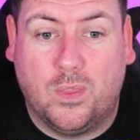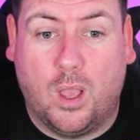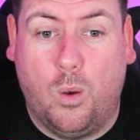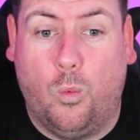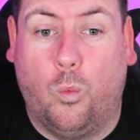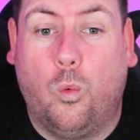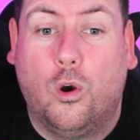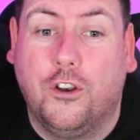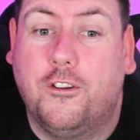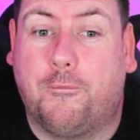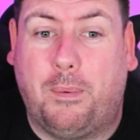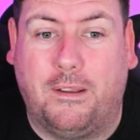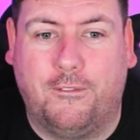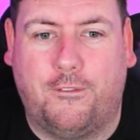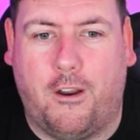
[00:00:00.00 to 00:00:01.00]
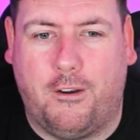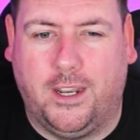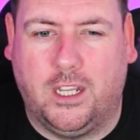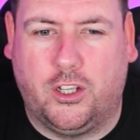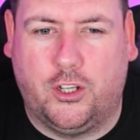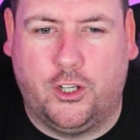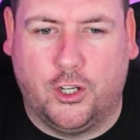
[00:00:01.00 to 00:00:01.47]
would have been very
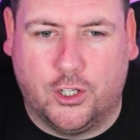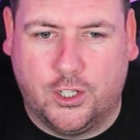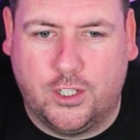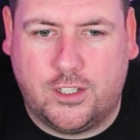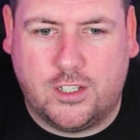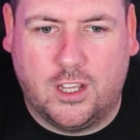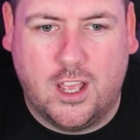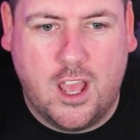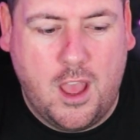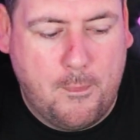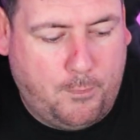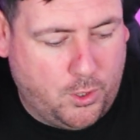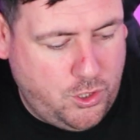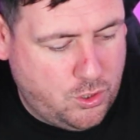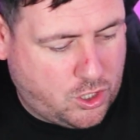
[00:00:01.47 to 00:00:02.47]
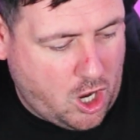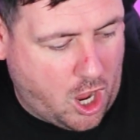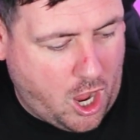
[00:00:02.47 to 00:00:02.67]
good, but you can't